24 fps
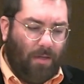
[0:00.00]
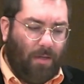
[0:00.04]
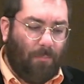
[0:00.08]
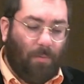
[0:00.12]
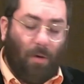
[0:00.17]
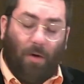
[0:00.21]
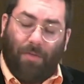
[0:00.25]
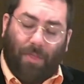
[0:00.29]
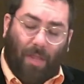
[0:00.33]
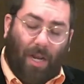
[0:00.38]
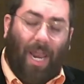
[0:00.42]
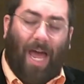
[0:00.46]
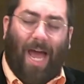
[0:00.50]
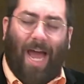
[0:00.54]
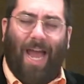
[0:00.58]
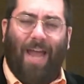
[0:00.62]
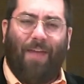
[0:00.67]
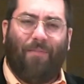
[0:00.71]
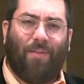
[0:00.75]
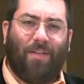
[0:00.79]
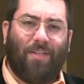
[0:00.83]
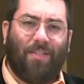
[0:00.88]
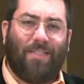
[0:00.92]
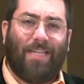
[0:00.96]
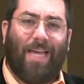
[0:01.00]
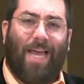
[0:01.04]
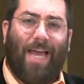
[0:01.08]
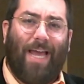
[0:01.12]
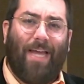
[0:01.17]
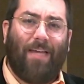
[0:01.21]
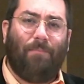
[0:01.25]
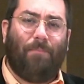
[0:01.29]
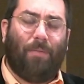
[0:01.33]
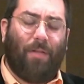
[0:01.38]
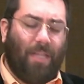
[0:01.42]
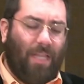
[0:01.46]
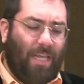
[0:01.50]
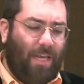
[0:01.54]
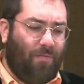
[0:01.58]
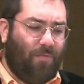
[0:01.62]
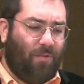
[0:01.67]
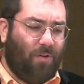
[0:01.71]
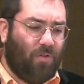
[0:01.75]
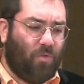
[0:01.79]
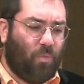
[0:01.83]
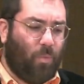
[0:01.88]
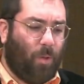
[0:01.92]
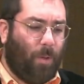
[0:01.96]
both alive and dead
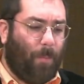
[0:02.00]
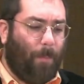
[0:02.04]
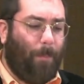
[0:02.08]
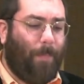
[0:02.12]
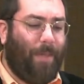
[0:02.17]
believers will